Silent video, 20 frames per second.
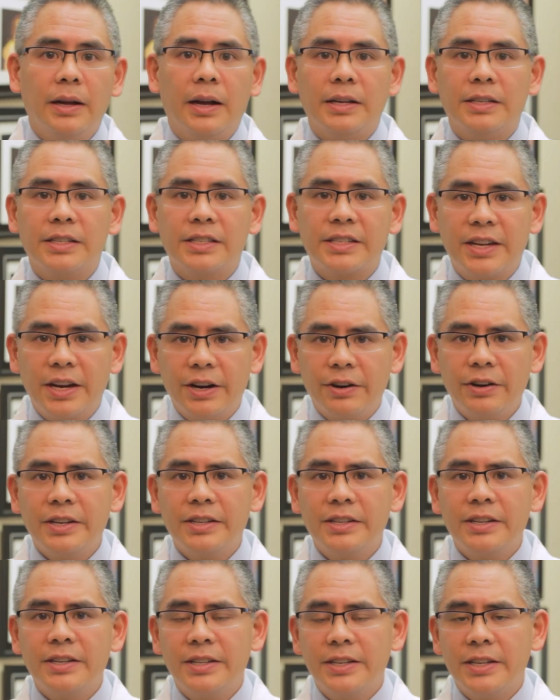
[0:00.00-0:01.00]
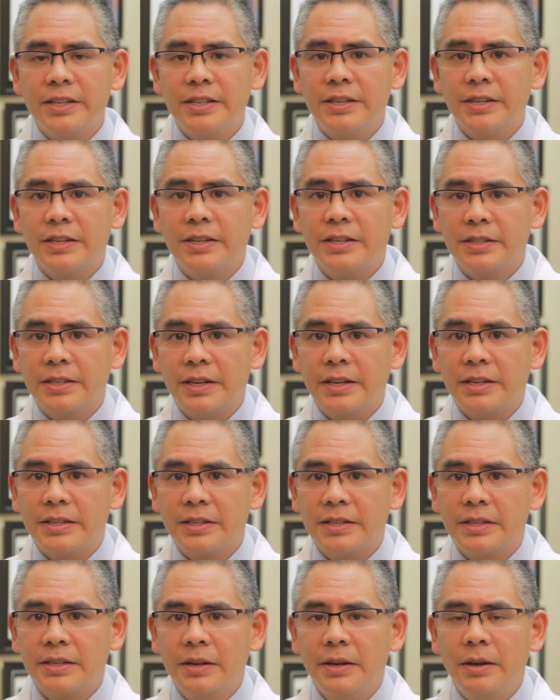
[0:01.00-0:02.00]
A scary statistic is
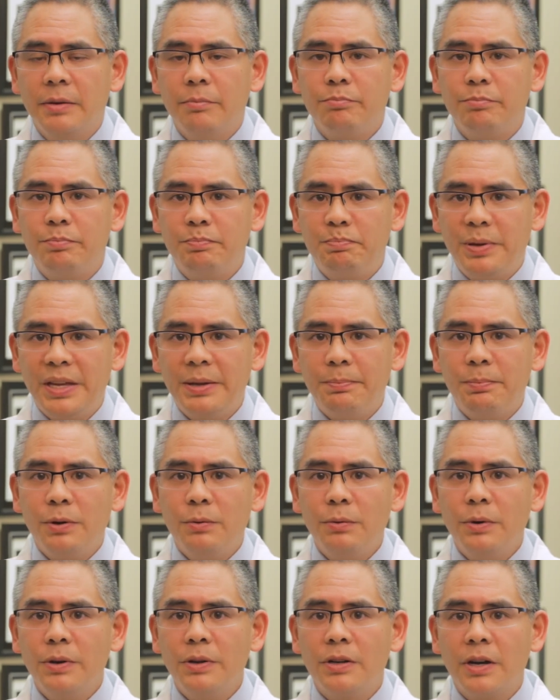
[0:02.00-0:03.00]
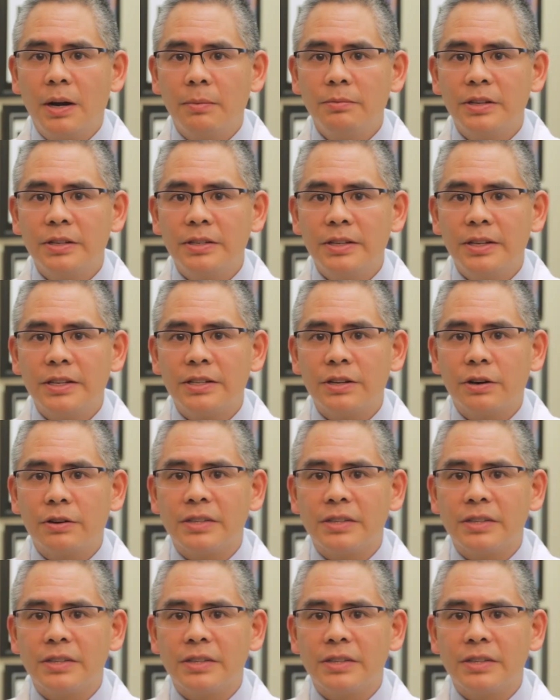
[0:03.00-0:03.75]
this: people with gum disease are